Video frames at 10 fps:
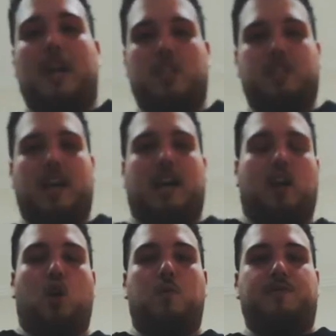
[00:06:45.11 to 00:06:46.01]
I just got
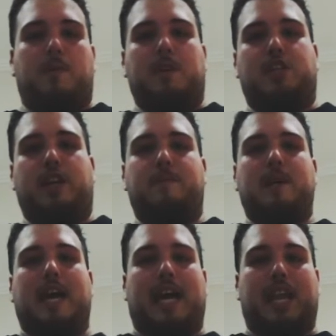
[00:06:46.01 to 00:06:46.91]
home from the gym
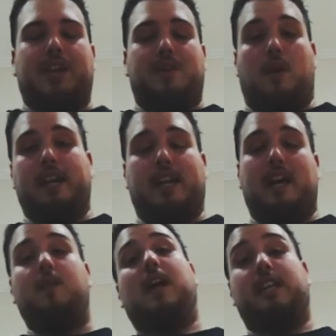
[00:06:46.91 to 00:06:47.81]
and right
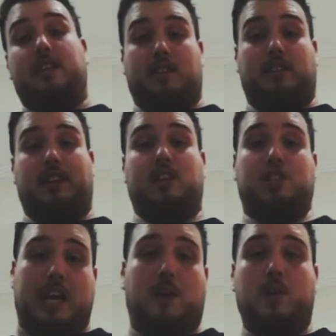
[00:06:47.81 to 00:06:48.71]
now I need to take a
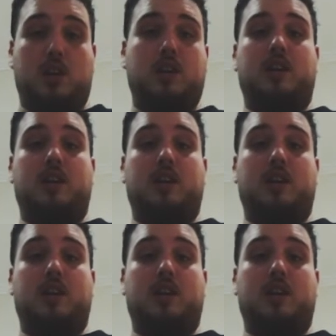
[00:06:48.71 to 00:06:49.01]
shower.